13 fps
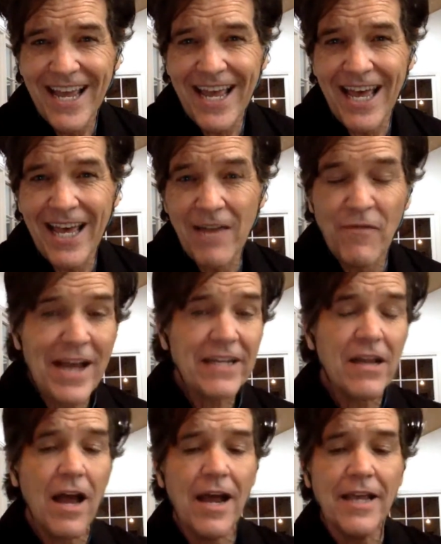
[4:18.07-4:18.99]
And in
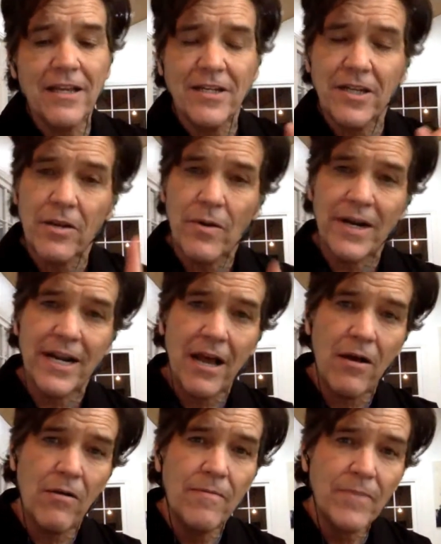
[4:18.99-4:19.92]
fact, I can tell you right
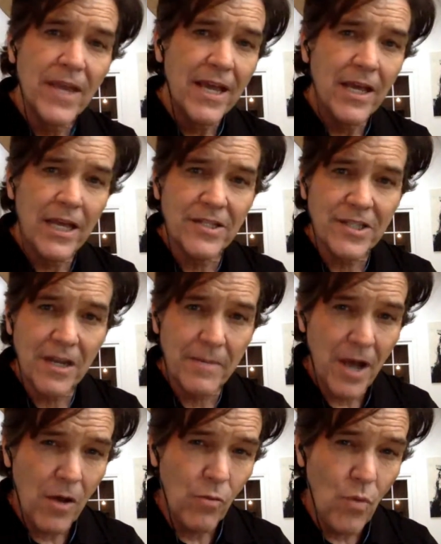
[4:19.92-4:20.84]
now, it's going to
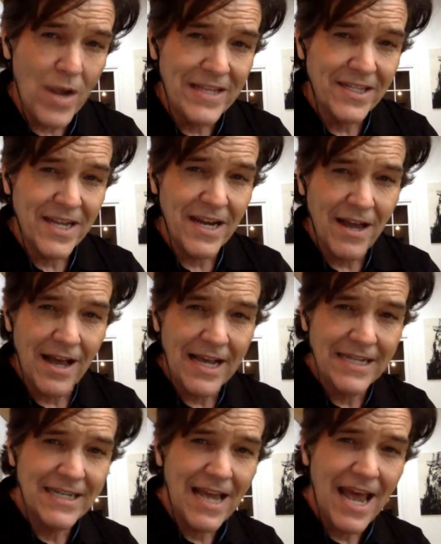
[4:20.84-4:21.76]
be on Wednesday
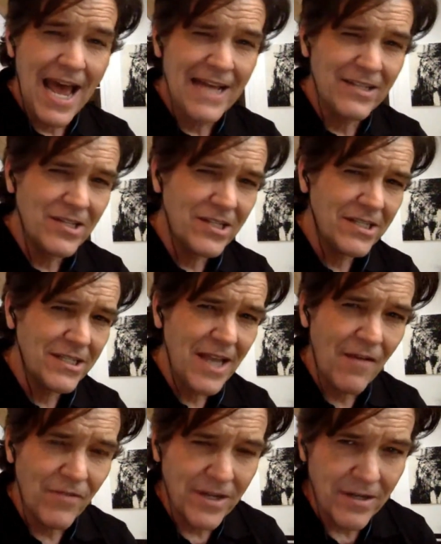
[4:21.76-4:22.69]
night at
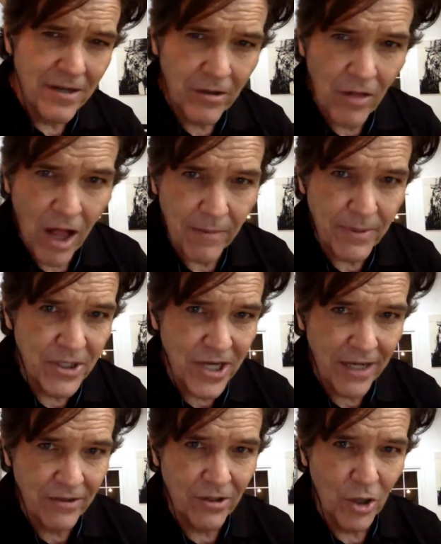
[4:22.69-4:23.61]
7 o'clock, but
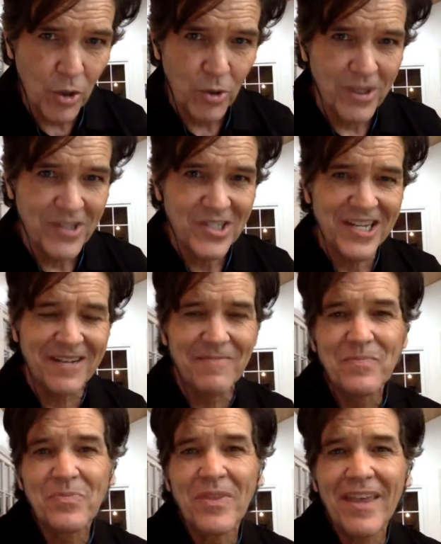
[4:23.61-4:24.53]
check the local listing.
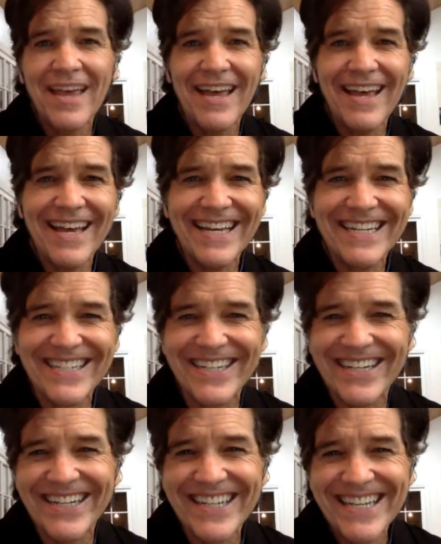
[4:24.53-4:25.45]
And
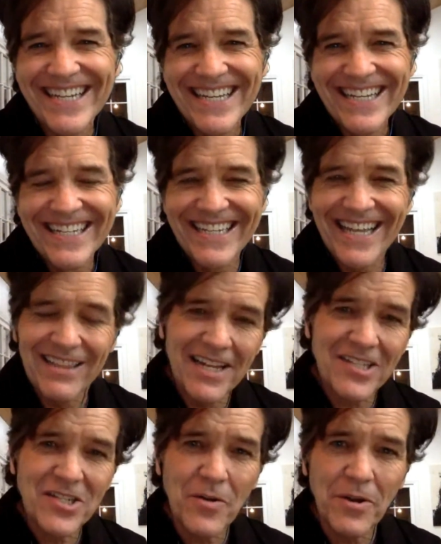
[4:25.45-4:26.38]

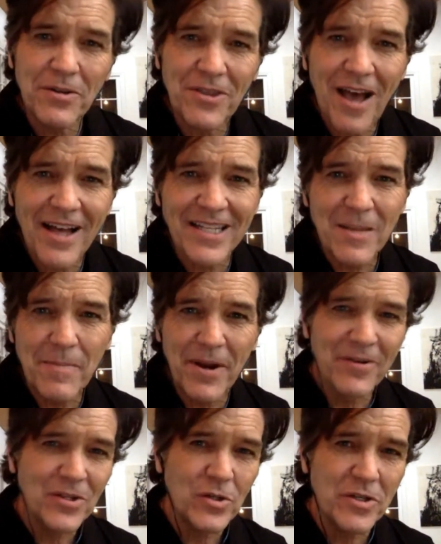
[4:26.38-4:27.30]
let us know your thoughts. A
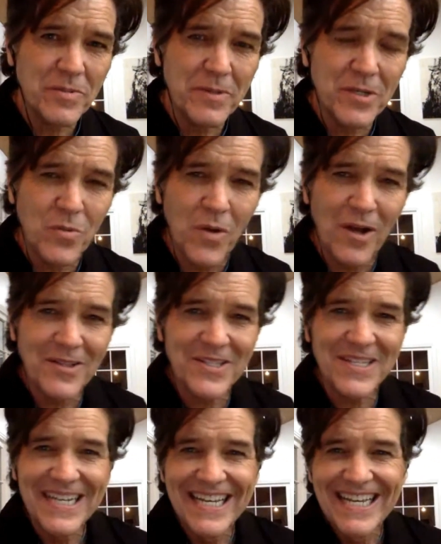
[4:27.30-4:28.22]
Paris Christmas
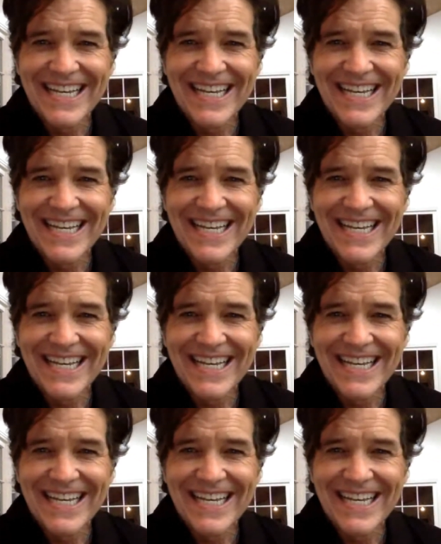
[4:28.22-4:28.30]
Waltz.